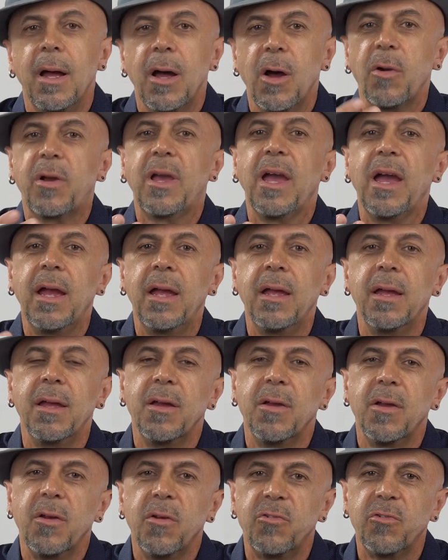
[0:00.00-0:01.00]
Okay,
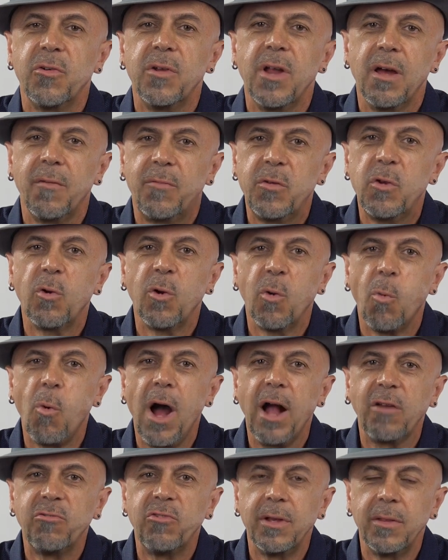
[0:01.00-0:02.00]
so now if you were
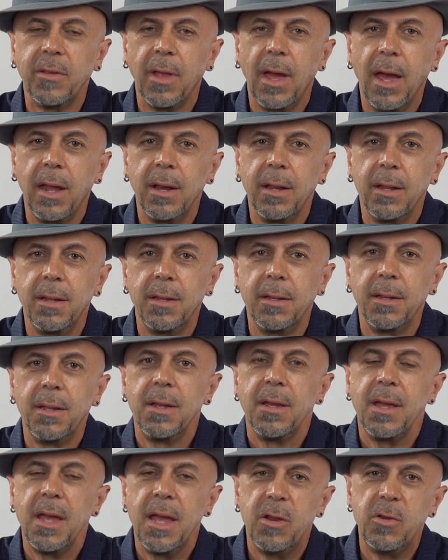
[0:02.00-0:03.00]
watching that
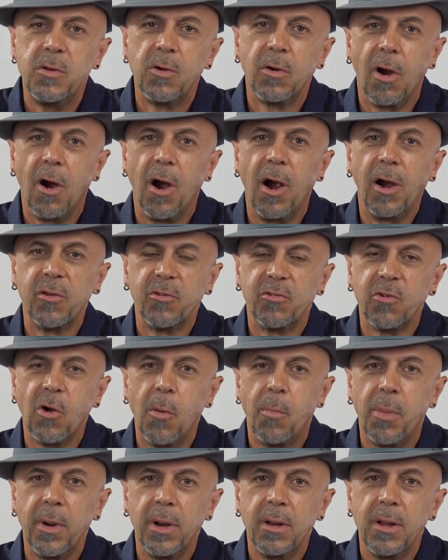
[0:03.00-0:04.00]
and your heart is
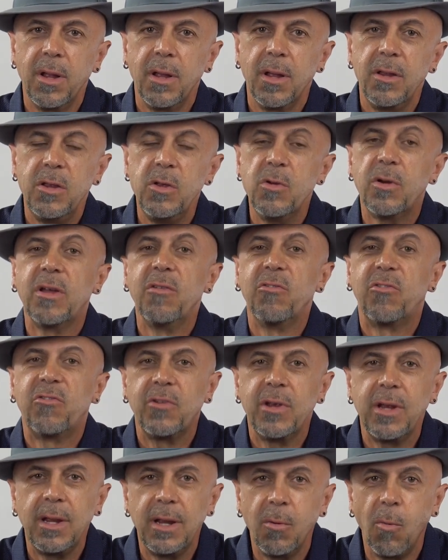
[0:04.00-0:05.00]
open, you can
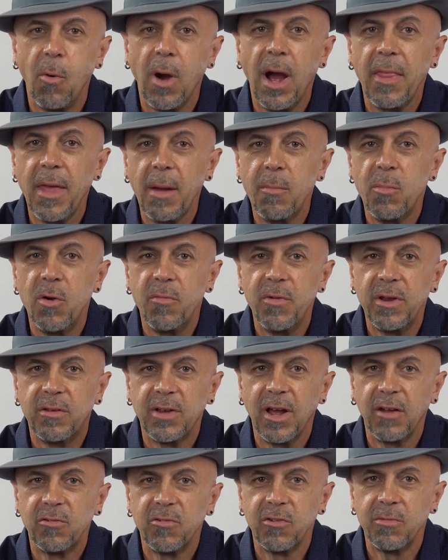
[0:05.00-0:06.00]
see why that movie
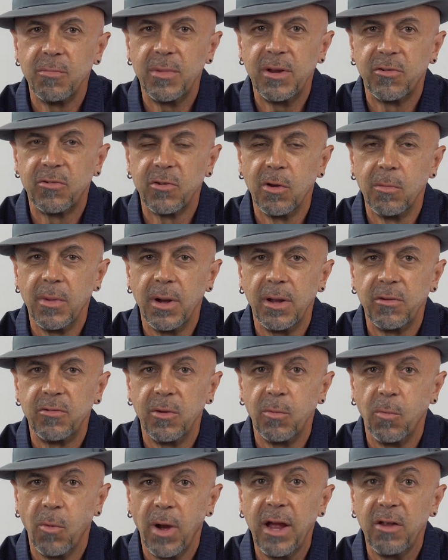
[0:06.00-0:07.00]
touches me so
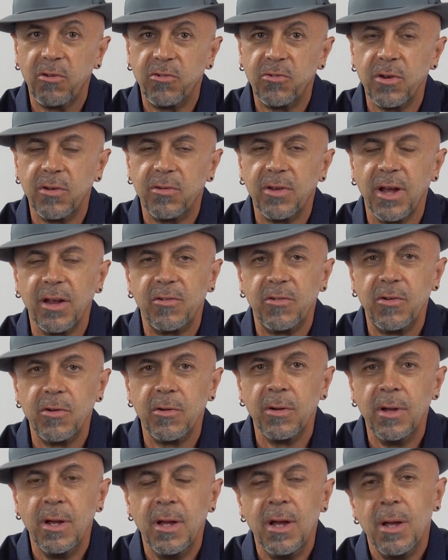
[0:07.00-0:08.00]
much and why it should touch
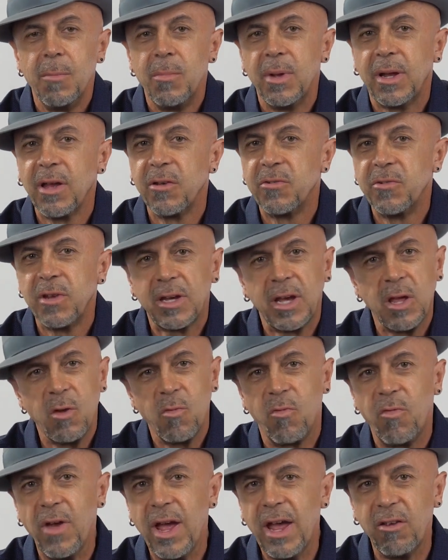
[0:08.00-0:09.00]
you, because it
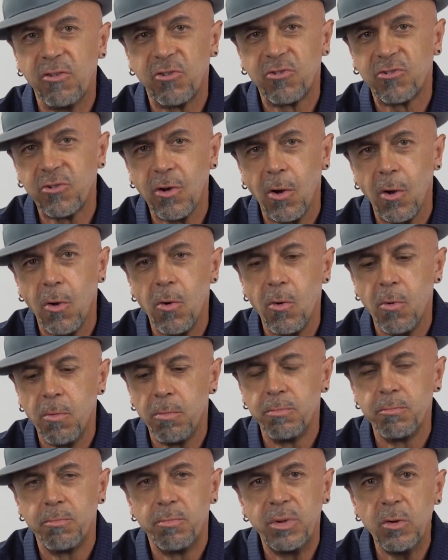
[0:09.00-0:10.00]
conveys
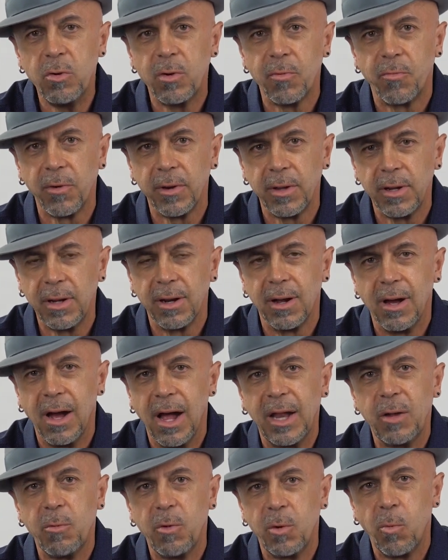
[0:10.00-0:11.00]
so beautifully in a
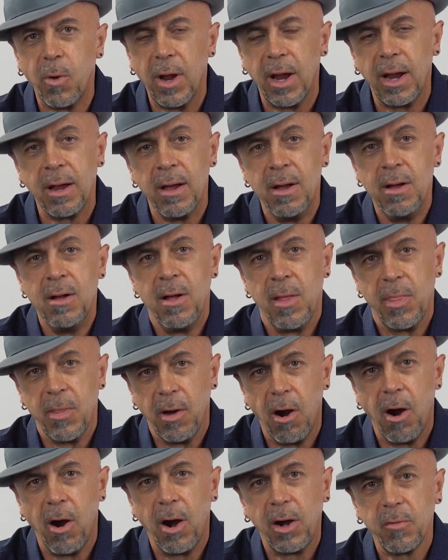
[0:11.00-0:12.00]
Hollywood way
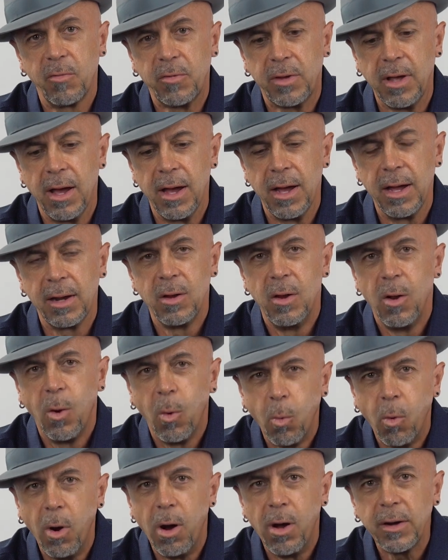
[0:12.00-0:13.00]
the heart of God.
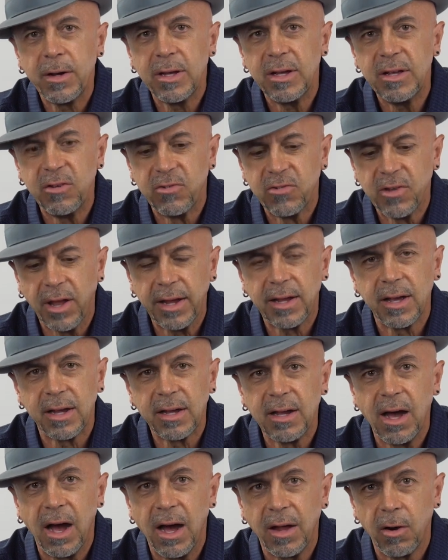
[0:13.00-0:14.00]
Wonka is like a
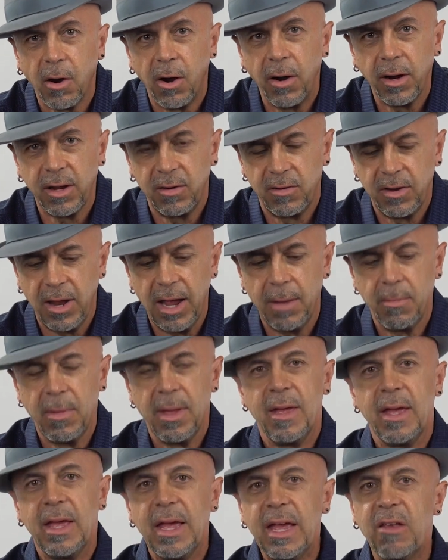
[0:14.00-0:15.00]
God archetype.
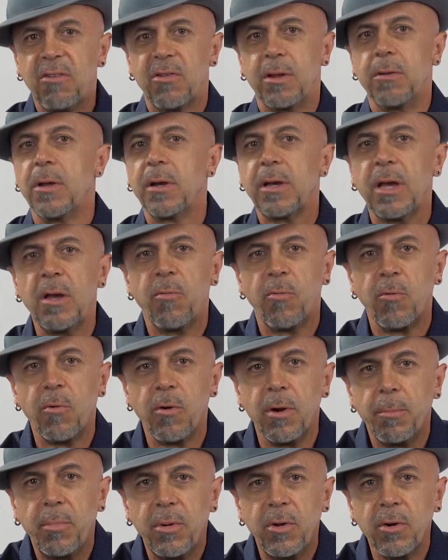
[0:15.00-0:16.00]
He's looking
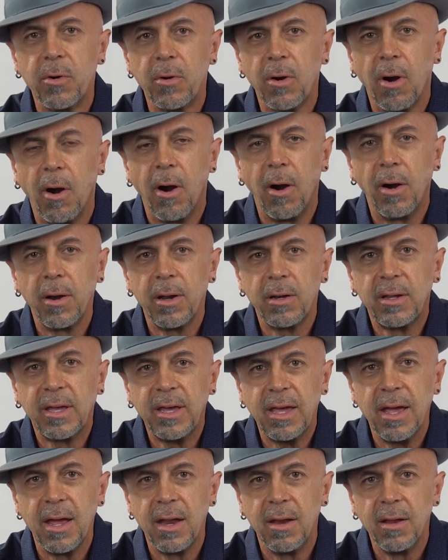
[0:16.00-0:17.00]
for a pure-hearted
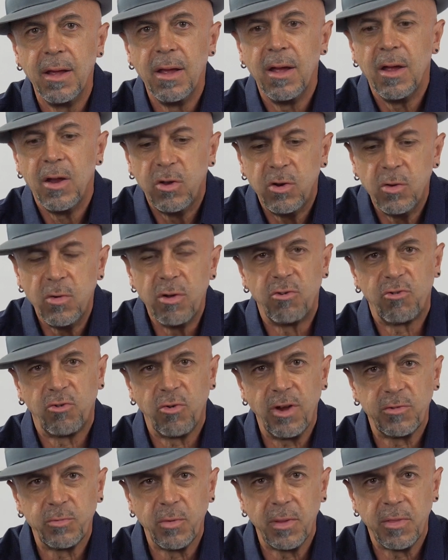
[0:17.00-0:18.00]
kid to
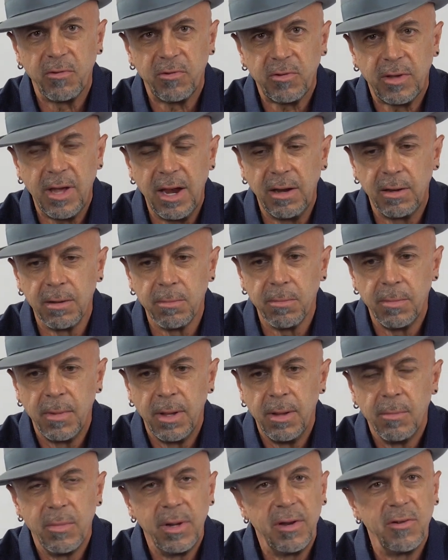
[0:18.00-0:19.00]
entrust with his kingdom.
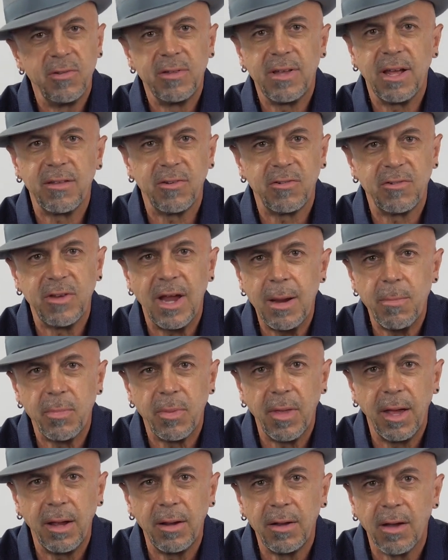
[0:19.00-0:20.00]
But isn't that the same
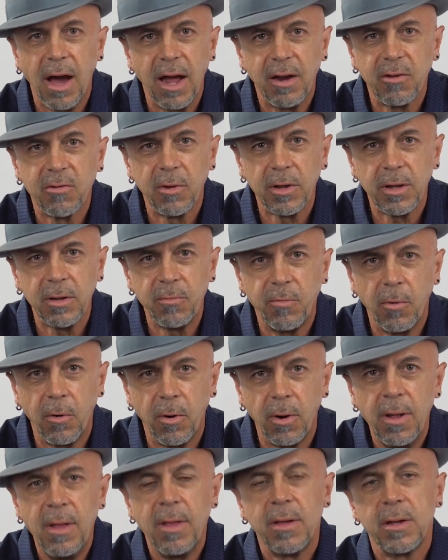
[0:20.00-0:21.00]
thing God is looking
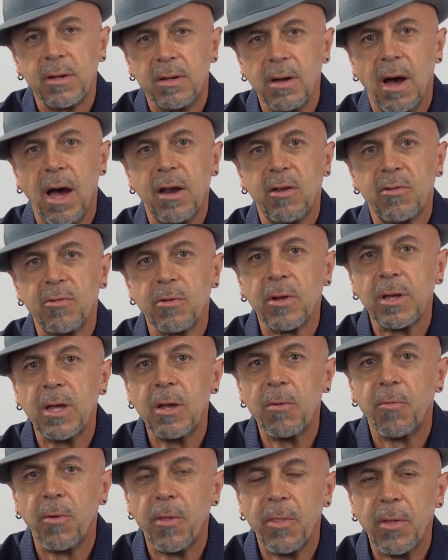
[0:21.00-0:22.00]
for? God is
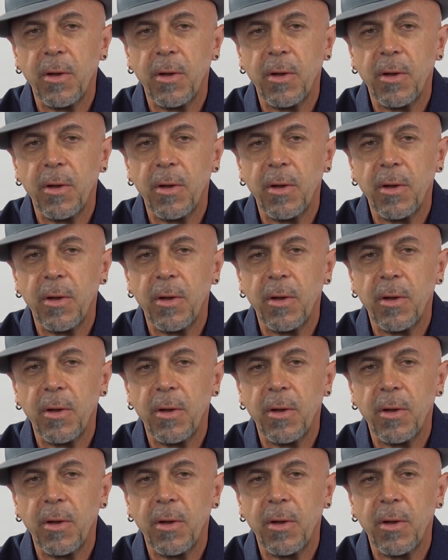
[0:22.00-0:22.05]
looking for